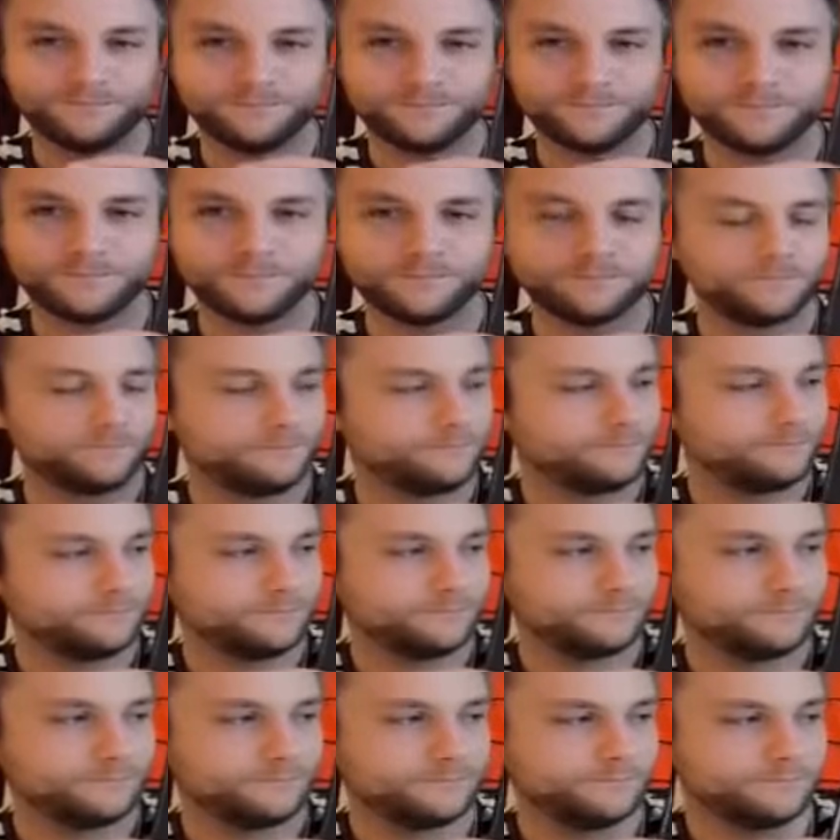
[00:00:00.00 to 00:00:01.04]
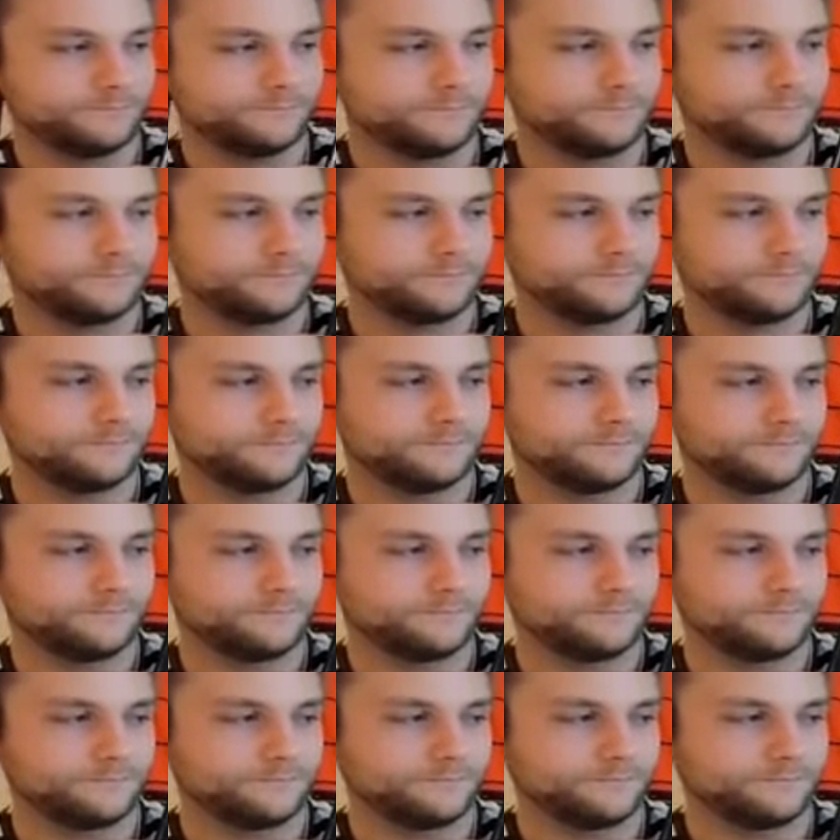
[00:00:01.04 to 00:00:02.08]

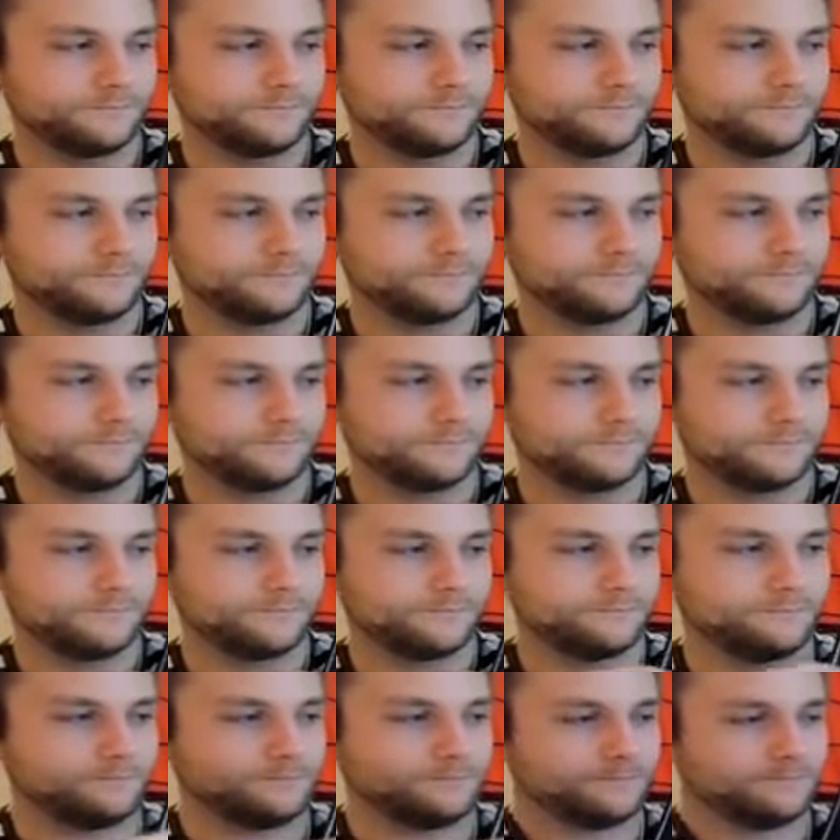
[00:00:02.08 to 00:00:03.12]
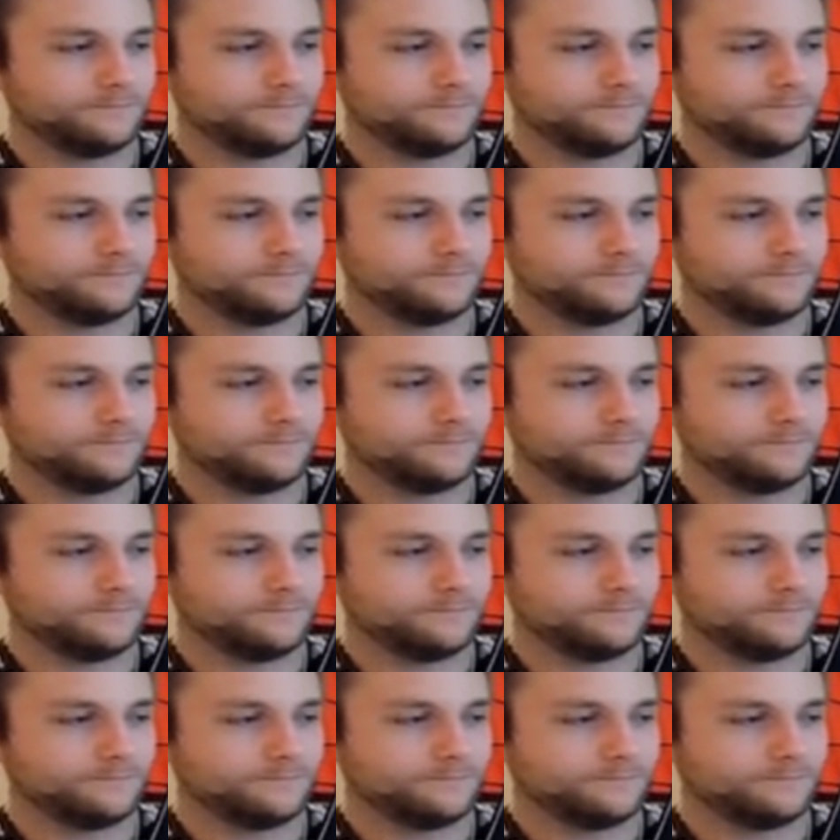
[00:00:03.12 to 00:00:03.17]
This person isn't speaking.